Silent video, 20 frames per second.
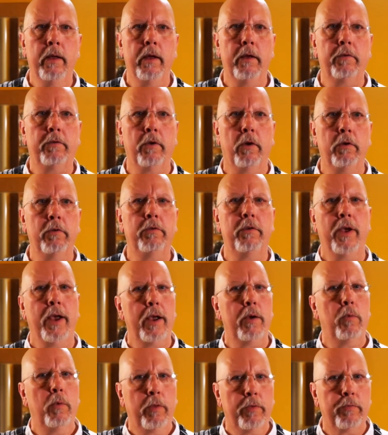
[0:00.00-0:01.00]

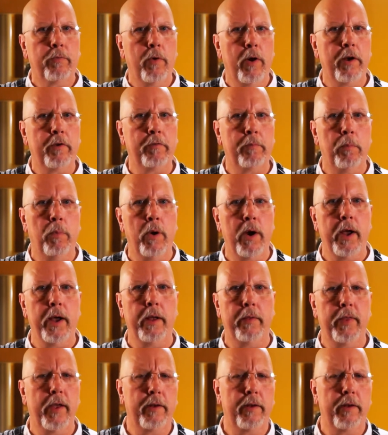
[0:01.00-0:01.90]
associate with fresh bread.